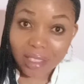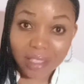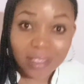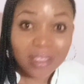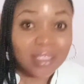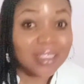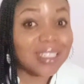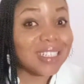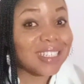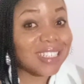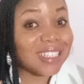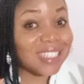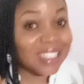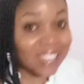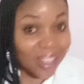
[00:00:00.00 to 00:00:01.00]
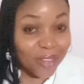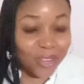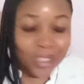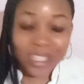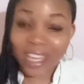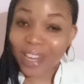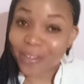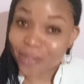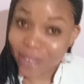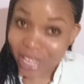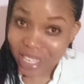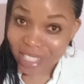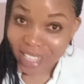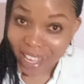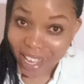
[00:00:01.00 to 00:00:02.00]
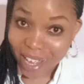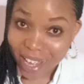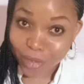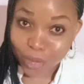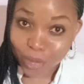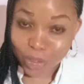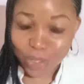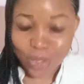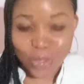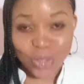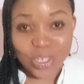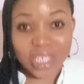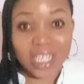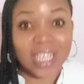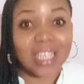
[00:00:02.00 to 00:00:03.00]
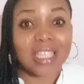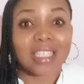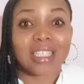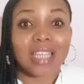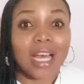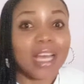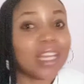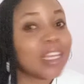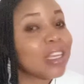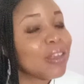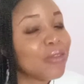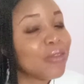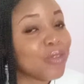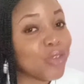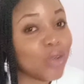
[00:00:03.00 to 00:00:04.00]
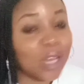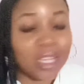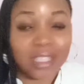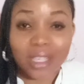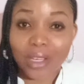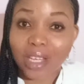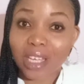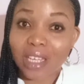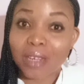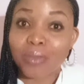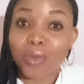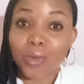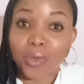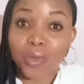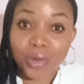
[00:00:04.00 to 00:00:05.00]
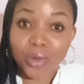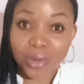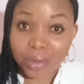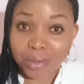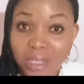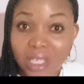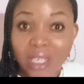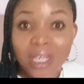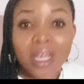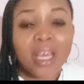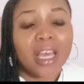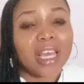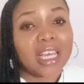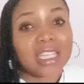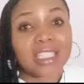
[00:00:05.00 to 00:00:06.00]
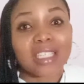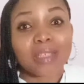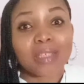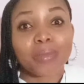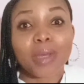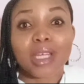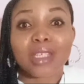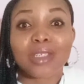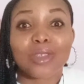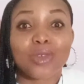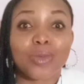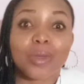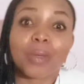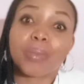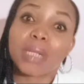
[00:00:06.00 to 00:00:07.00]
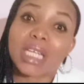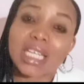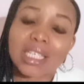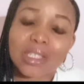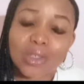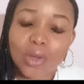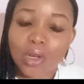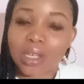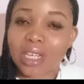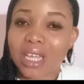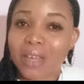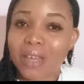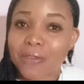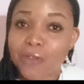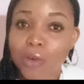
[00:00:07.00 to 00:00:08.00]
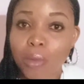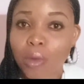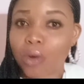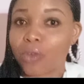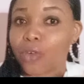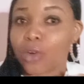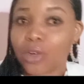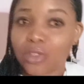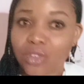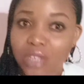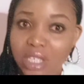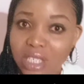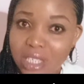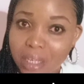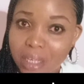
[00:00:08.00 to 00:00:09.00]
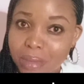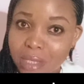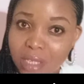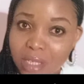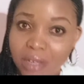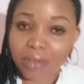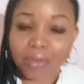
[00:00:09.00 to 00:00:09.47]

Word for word: The seventh advice I have for you today is that if you are taking bromocriptine, it is best to be placed on a form of contraceptive.